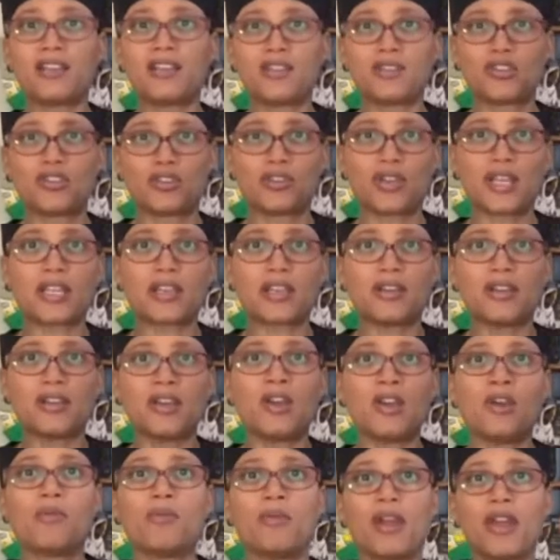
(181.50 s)
trick,
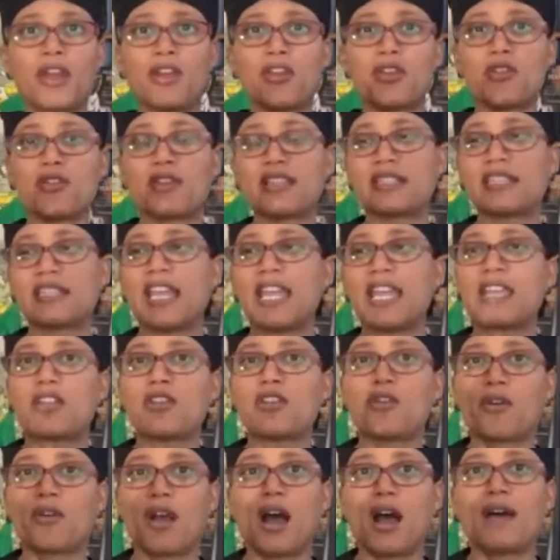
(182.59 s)
where you can take
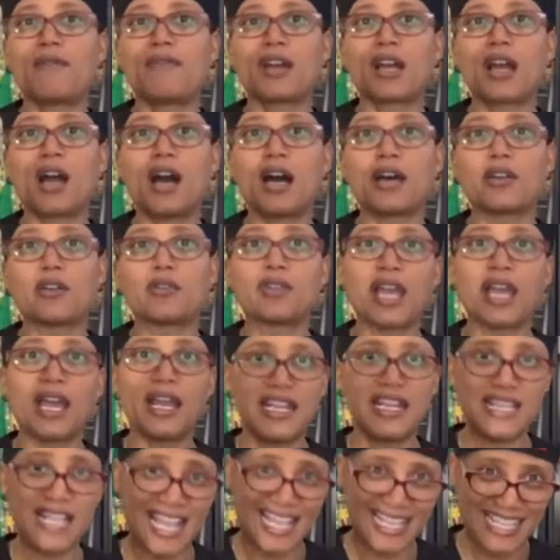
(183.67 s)
your avocado
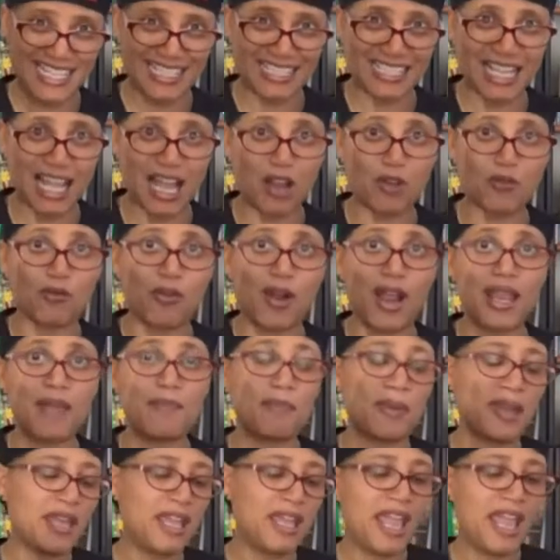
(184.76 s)
that is not ripe
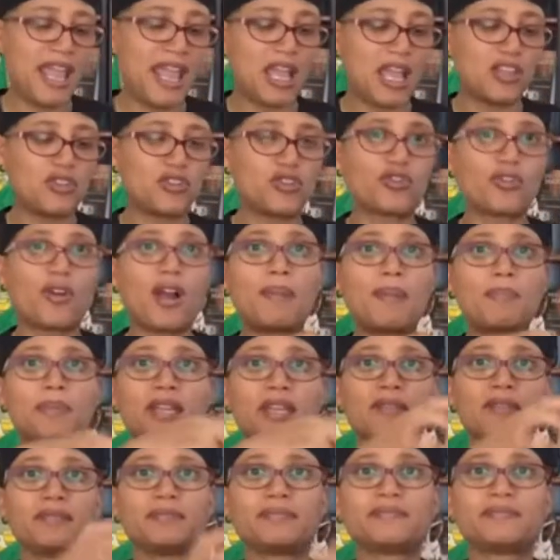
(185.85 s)
and drop it
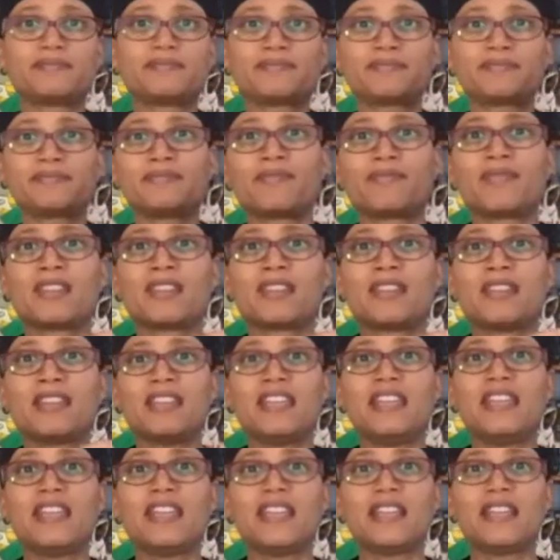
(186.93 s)

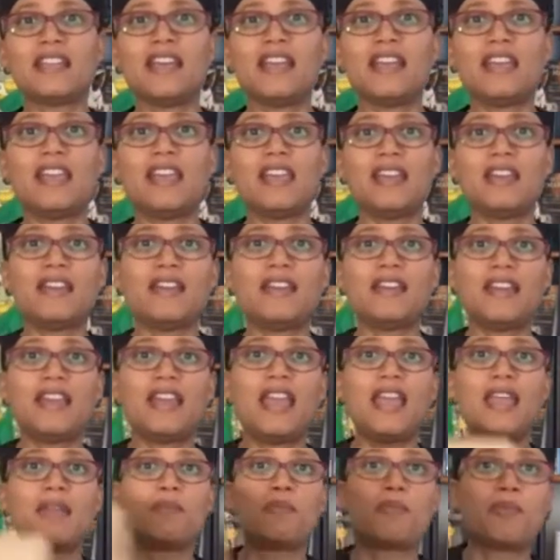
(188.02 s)
in
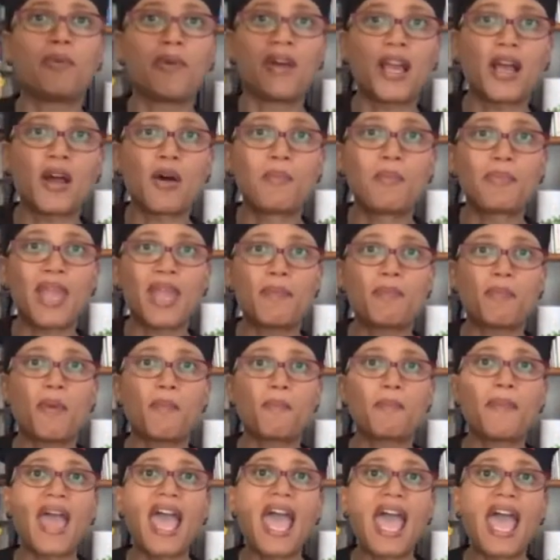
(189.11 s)
a brown paper
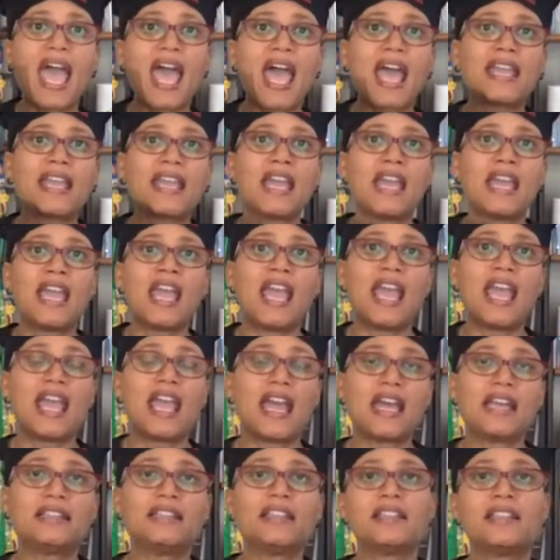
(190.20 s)
bag
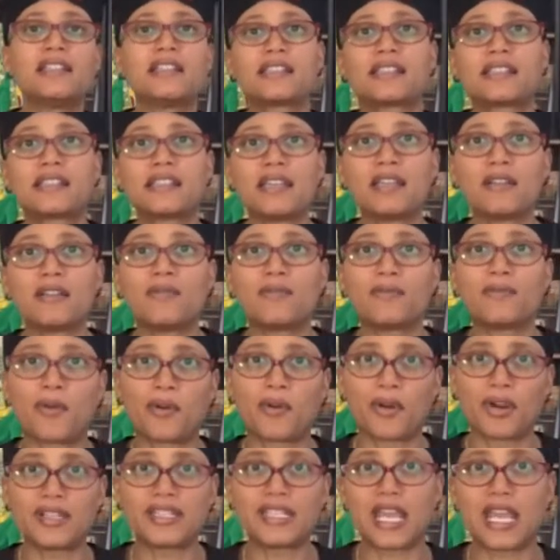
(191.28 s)
and let it sit
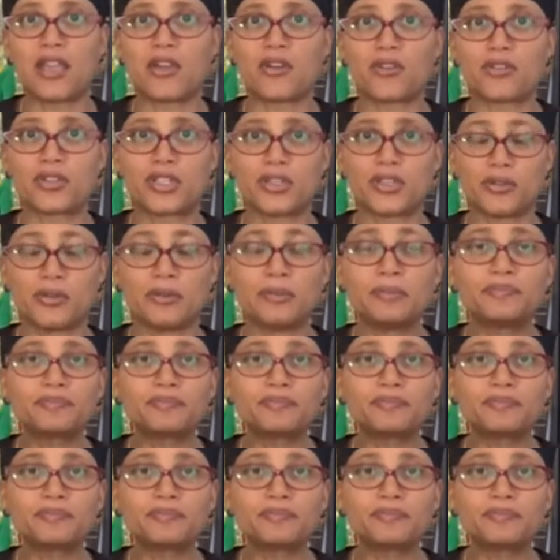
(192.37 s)
for a day or two.